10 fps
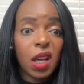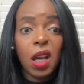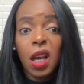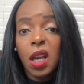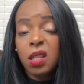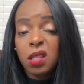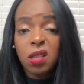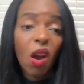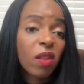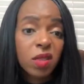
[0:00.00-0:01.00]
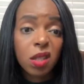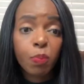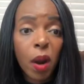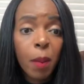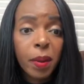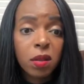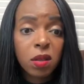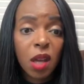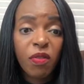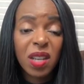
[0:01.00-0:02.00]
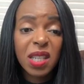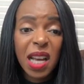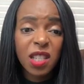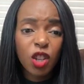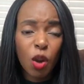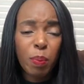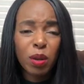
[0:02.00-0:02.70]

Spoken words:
it serves its purpose. If it doesn't, you put